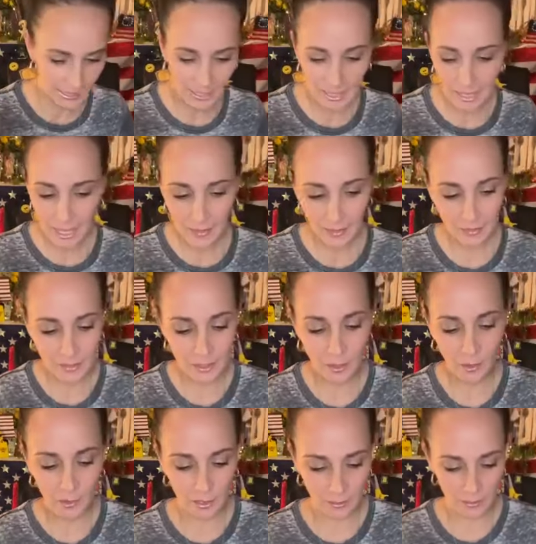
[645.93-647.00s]
like, that's the
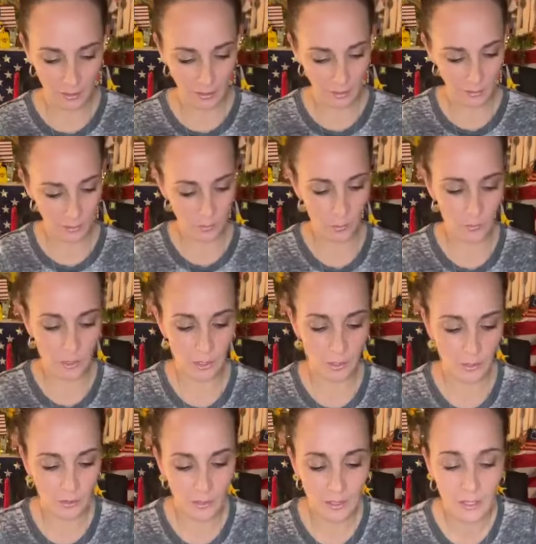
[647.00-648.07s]
kind of thing you do when
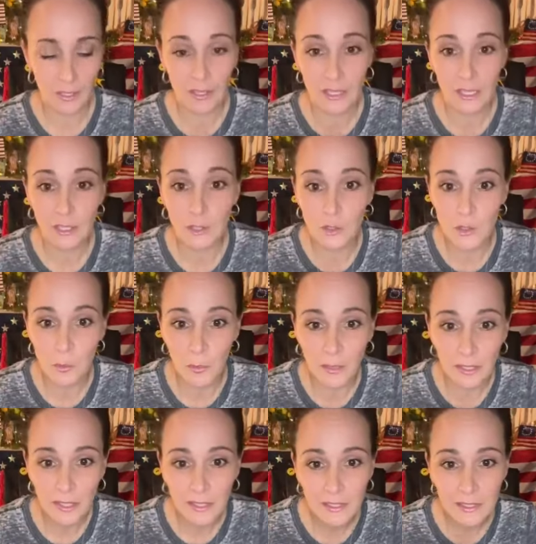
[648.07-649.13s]
you're in your
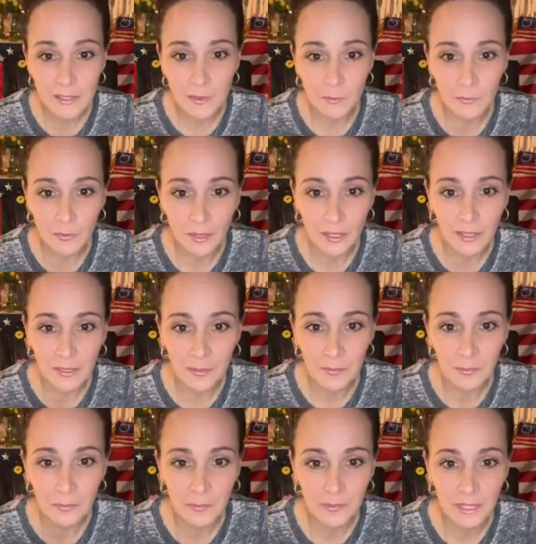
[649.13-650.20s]
20s, right?
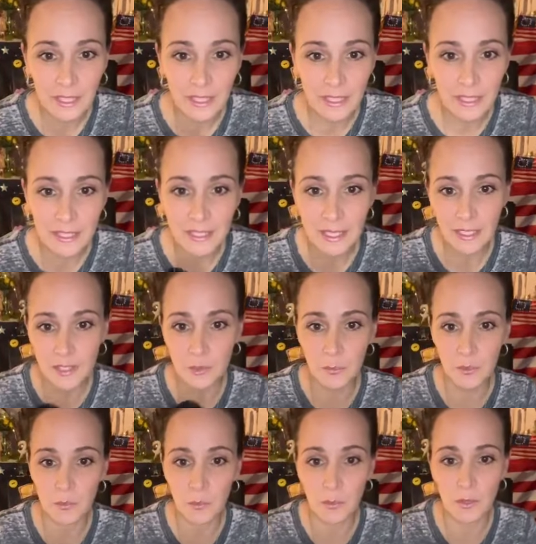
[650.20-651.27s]
Heat index
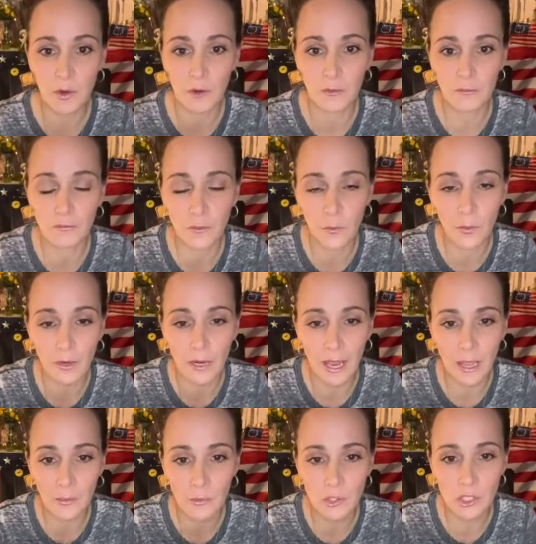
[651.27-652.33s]
was 104.
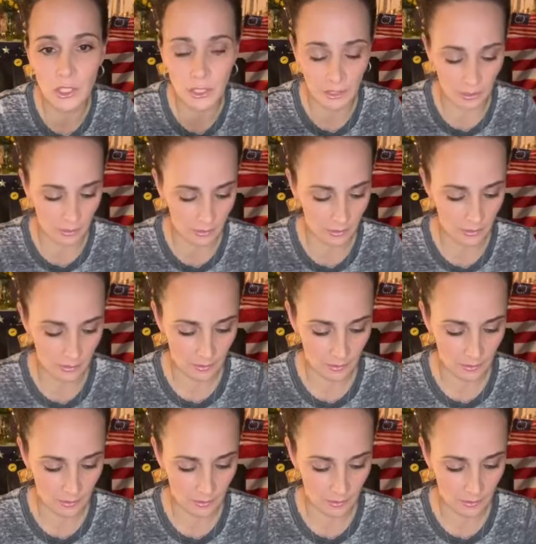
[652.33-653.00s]
Ouchie.